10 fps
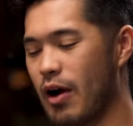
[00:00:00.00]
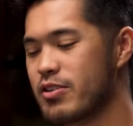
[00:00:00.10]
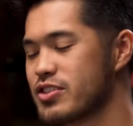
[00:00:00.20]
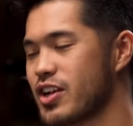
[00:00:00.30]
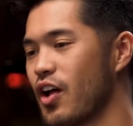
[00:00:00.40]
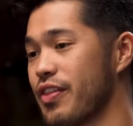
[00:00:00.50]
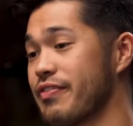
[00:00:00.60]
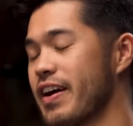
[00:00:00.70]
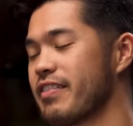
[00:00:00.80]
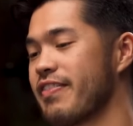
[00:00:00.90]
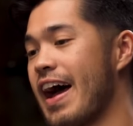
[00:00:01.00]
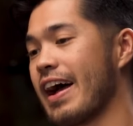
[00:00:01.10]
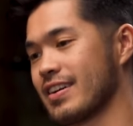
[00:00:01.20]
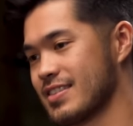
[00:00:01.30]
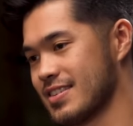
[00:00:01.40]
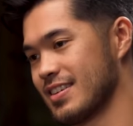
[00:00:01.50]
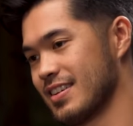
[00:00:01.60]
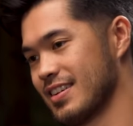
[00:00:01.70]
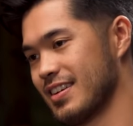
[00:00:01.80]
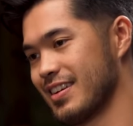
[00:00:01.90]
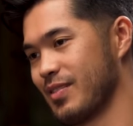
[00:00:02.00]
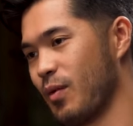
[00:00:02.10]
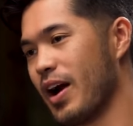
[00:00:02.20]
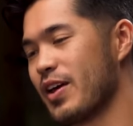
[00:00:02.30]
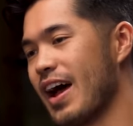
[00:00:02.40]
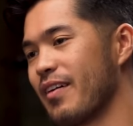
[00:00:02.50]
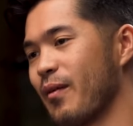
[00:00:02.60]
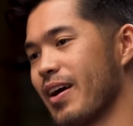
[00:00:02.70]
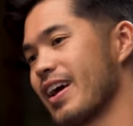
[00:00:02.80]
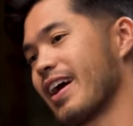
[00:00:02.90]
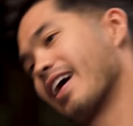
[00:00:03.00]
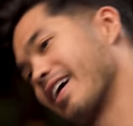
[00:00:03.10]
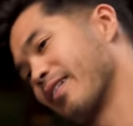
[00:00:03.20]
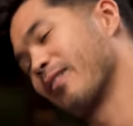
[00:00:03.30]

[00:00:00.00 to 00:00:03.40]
Why don't you just call it the Fairfax? Why do you have? Why do you got?